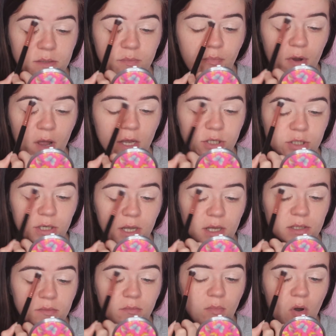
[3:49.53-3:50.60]
this brush
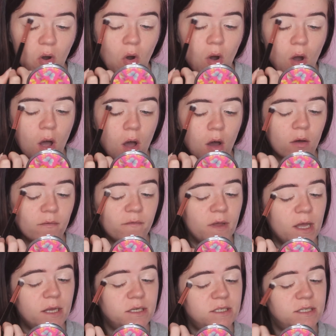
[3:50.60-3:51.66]
is more of
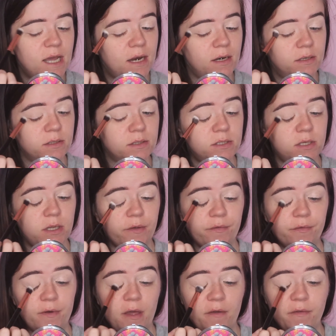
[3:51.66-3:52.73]
a dense,
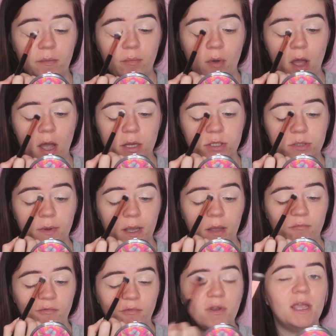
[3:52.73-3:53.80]
fluffy brush, so I
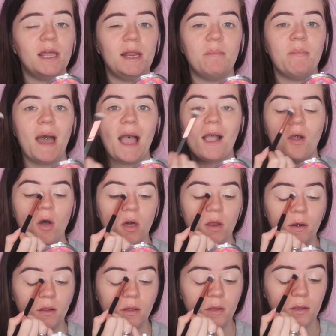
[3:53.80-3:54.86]
can really pack
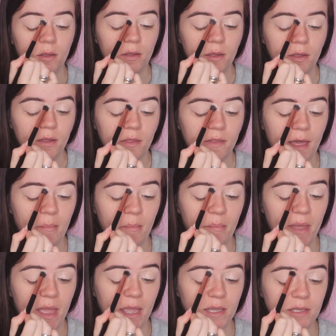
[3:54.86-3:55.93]
on that
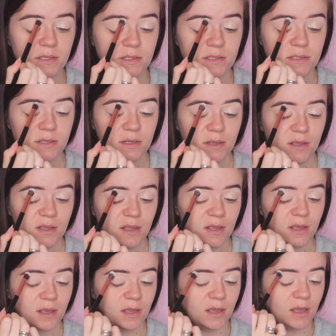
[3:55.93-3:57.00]
base.
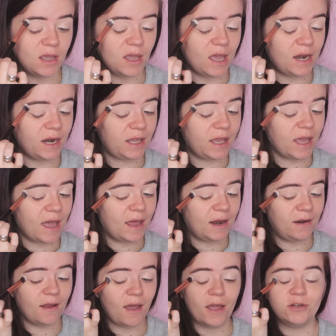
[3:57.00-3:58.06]
And
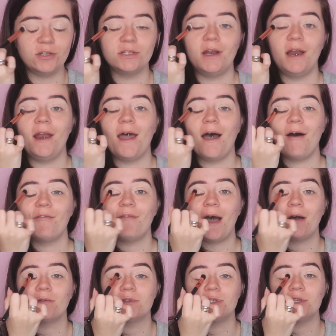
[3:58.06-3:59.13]
again, I just love
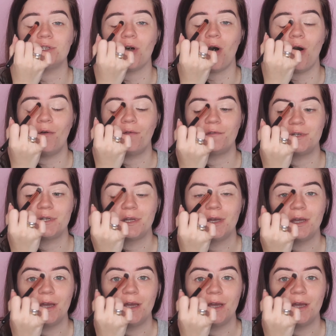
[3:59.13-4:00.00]
how soft